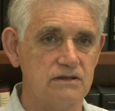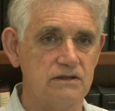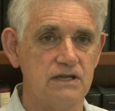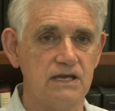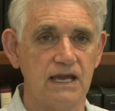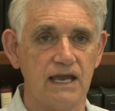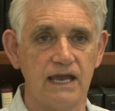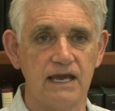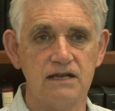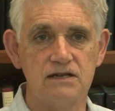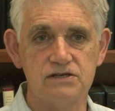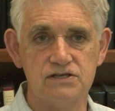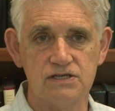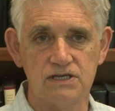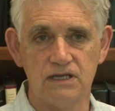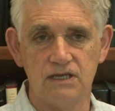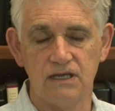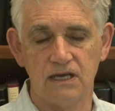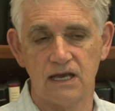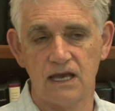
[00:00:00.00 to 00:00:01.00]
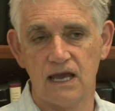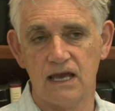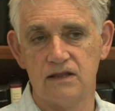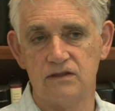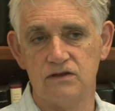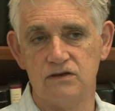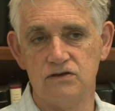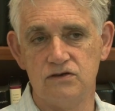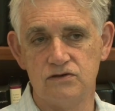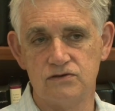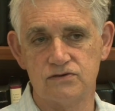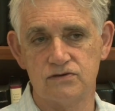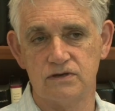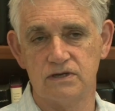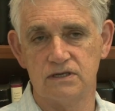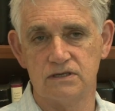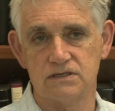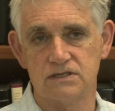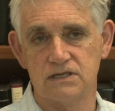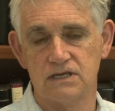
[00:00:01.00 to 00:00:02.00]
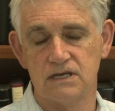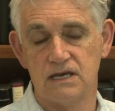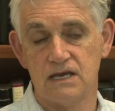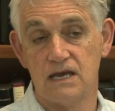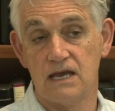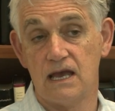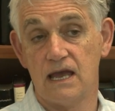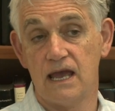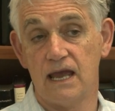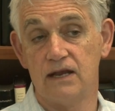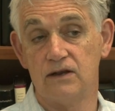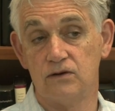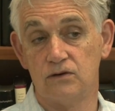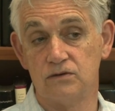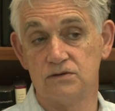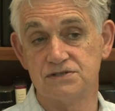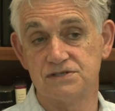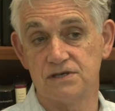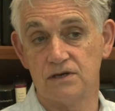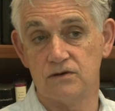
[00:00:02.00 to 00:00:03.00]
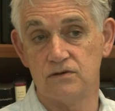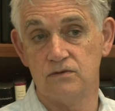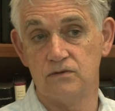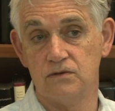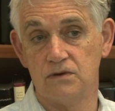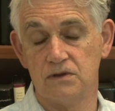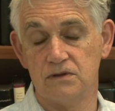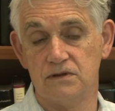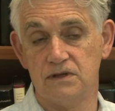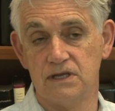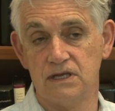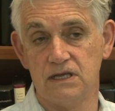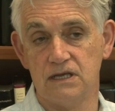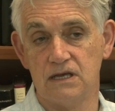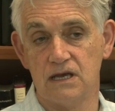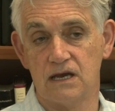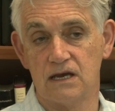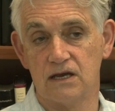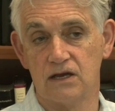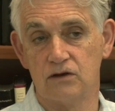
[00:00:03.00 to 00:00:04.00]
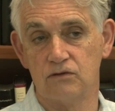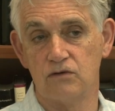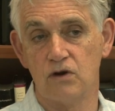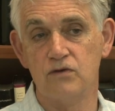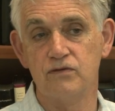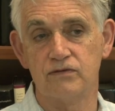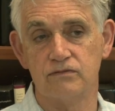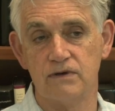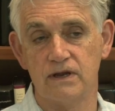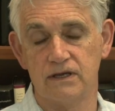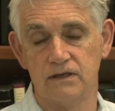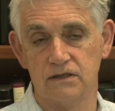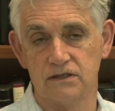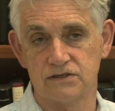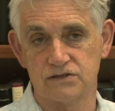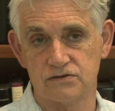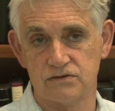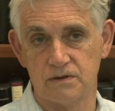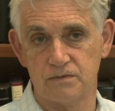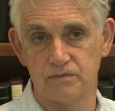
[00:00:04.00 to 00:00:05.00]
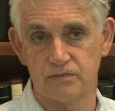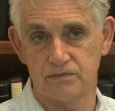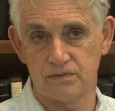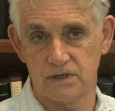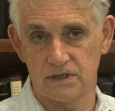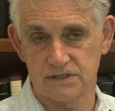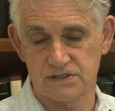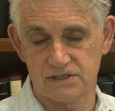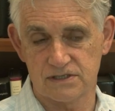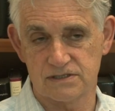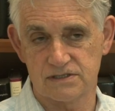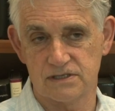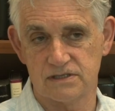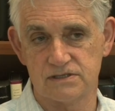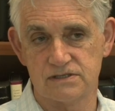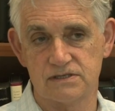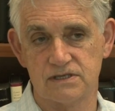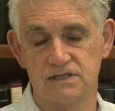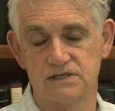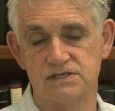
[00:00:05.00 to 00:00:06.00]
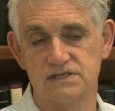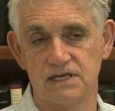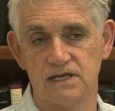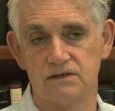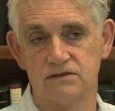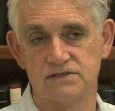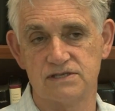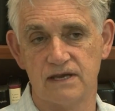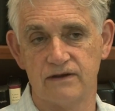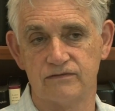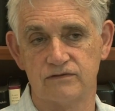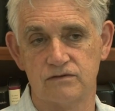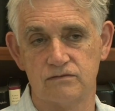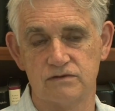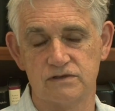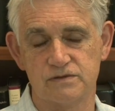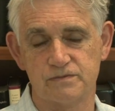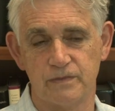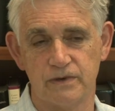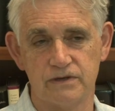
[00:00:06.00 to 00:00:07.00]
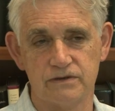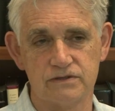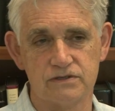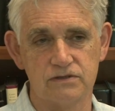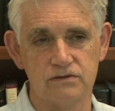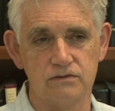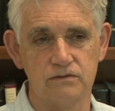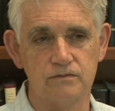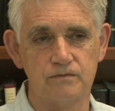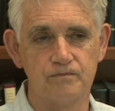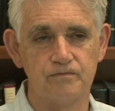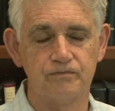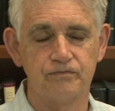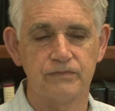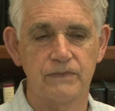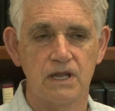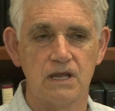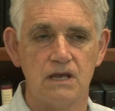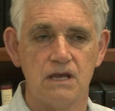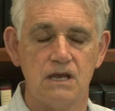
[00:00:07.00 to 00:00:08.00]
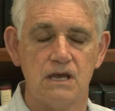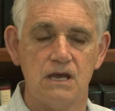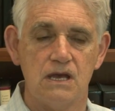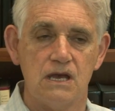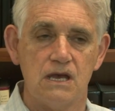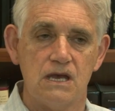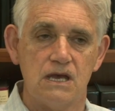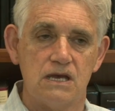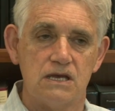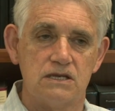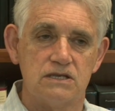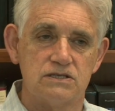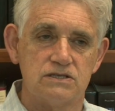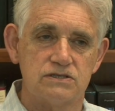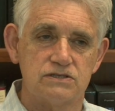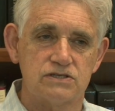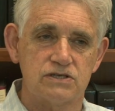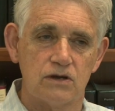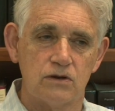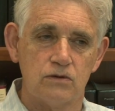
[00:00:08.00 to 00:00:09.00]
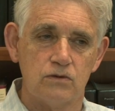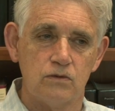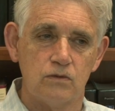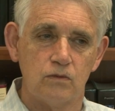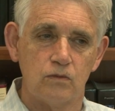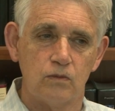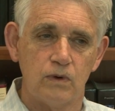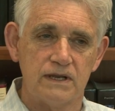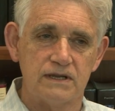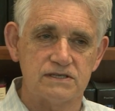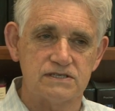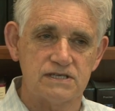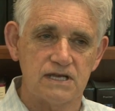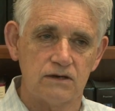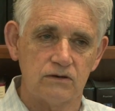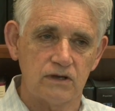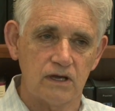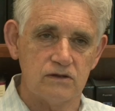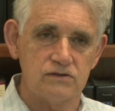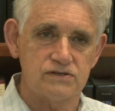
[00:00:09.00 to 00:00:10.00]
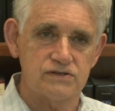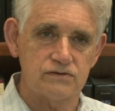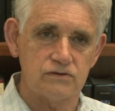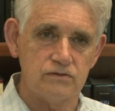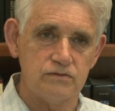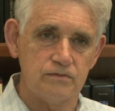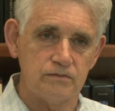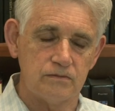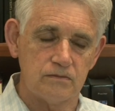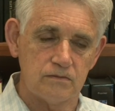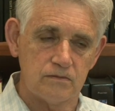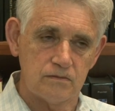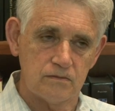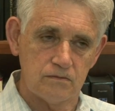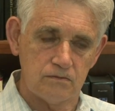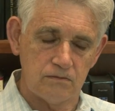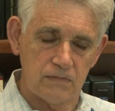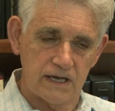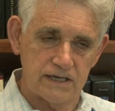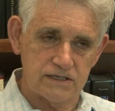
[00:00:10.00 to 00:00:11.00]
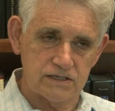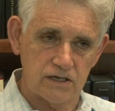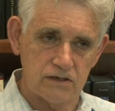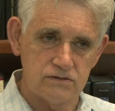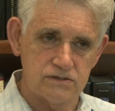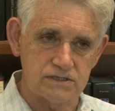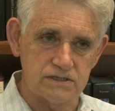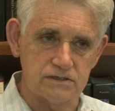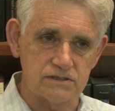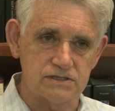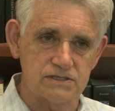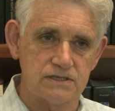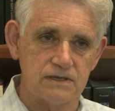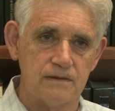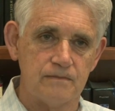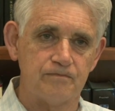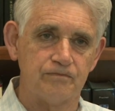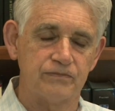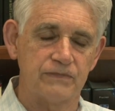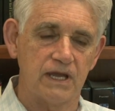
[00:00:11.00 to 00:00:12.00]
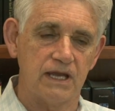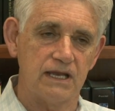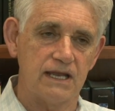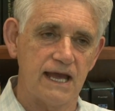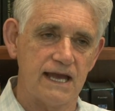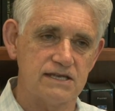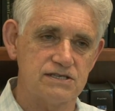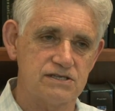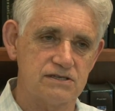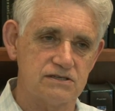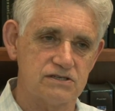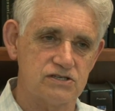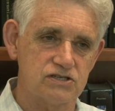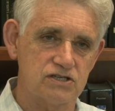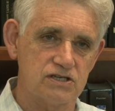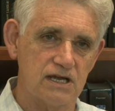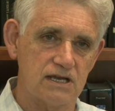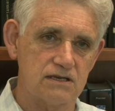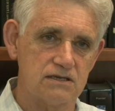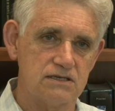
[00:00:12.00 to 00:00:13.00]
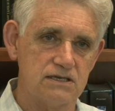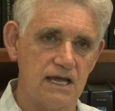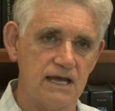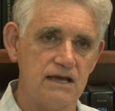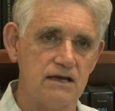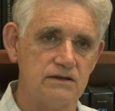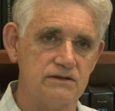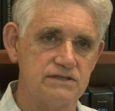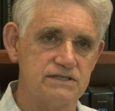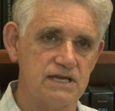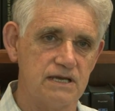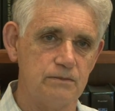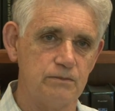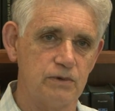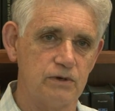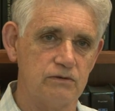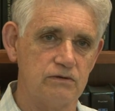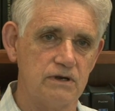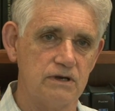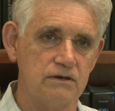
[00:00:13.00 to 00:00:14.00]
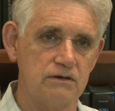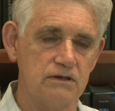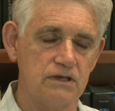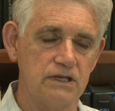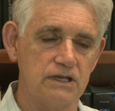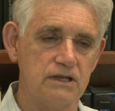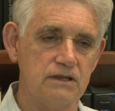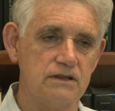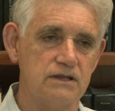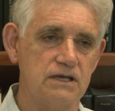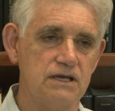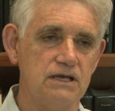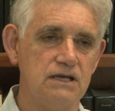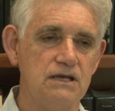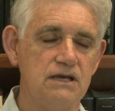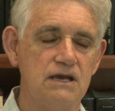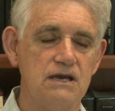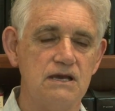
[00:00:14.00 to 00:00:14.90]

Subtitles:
the energy and the nutrient and also the growth regulatory processes that cells have to respond to. So when a cell goes through mitosis, it has to shut down temporarily the